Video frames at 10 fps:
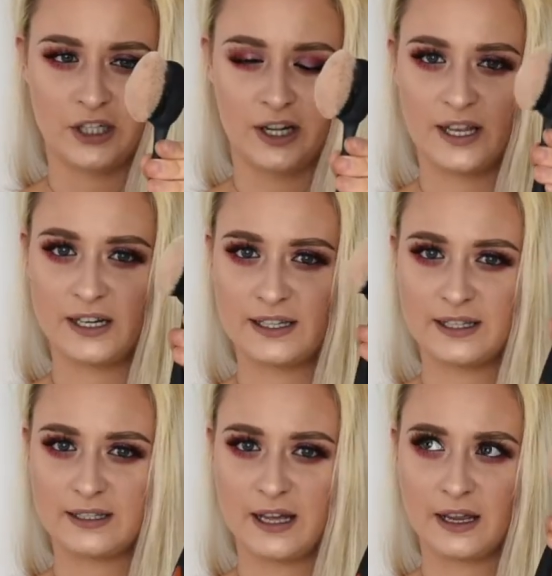I think this
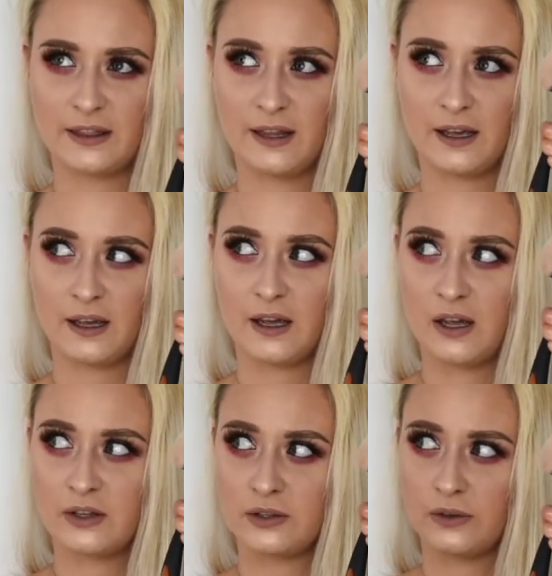is like the
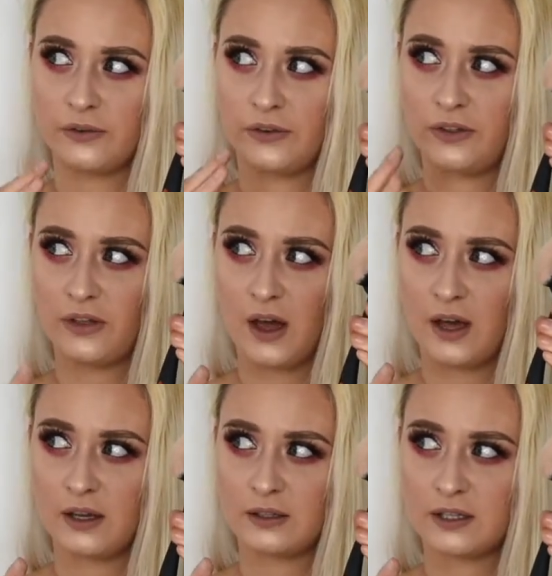sort of
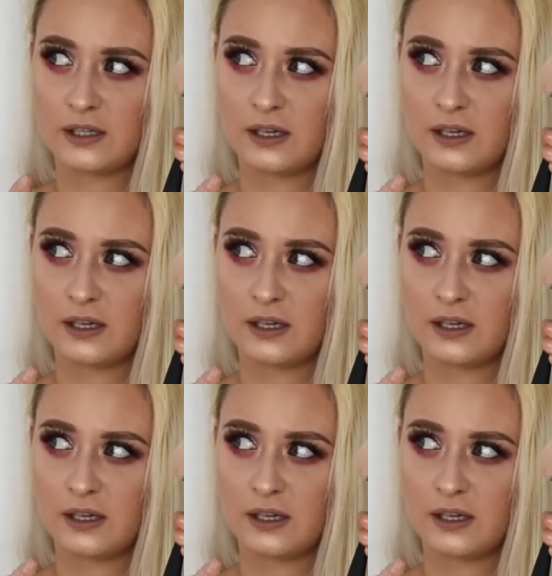third,